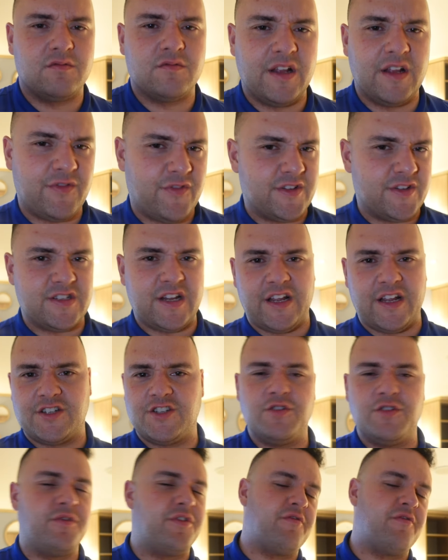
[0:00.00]
if it's like a
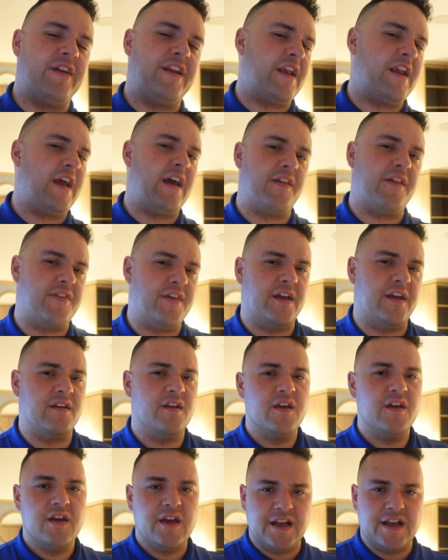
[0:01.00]
2-3 nighter thing,
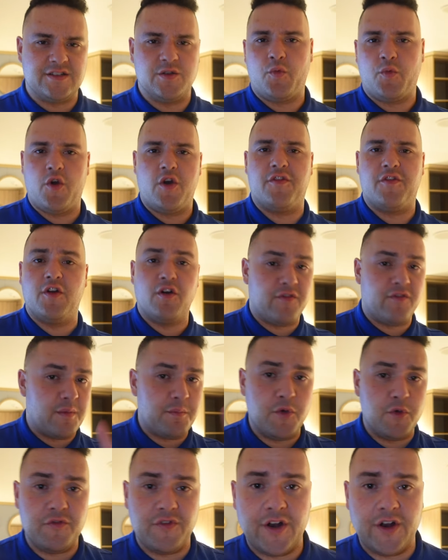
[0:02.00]
is it worth it over
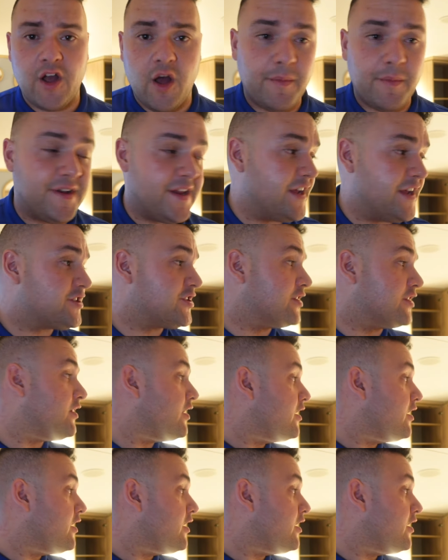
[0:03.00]
moving accommodation?